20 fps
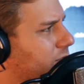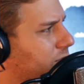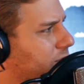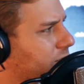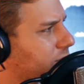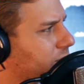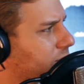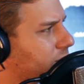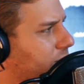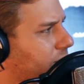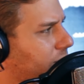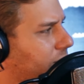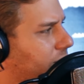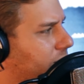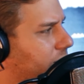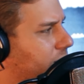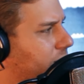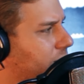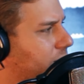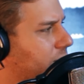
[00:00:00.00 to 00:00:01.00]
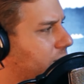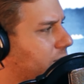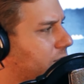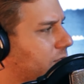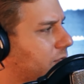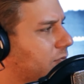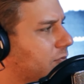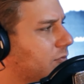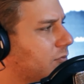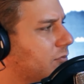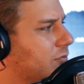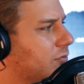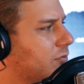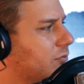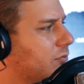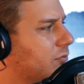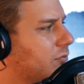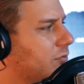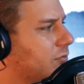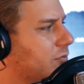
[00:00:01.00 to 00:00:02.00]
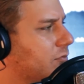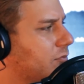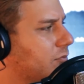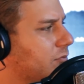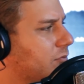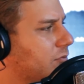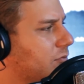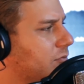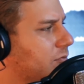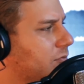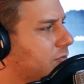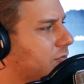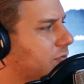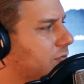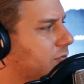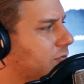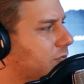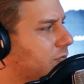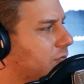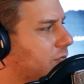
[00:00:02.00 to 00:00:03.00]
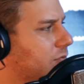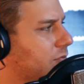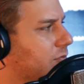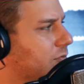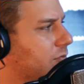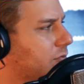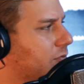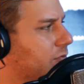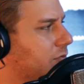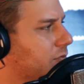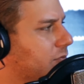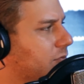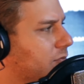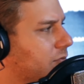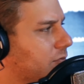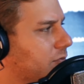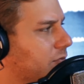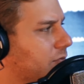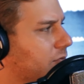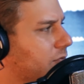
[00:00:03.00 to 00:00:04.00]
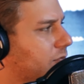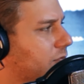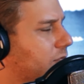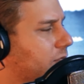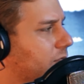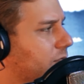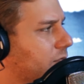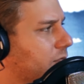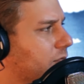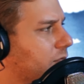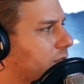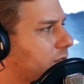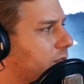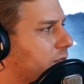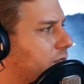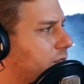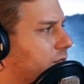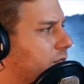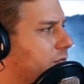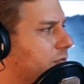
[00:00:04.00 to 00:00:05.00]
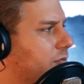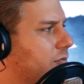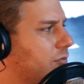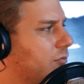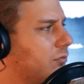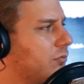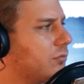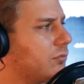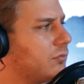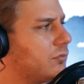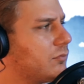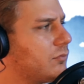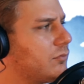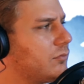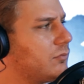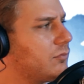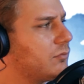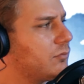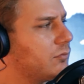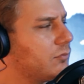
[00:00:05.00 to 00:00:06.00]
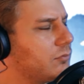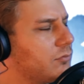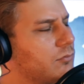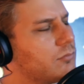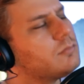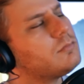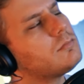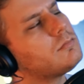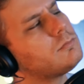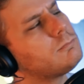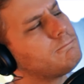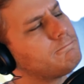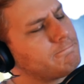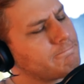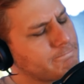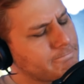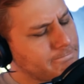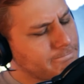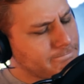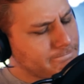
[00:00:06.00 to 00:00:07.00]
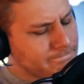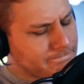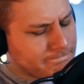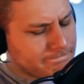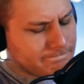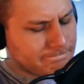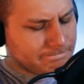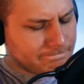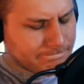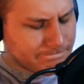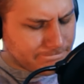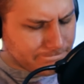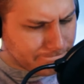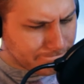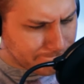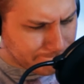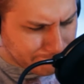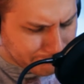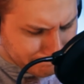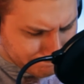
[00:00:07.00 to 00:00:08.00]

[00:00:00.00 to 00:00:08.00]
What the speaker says: The person shown says nothing.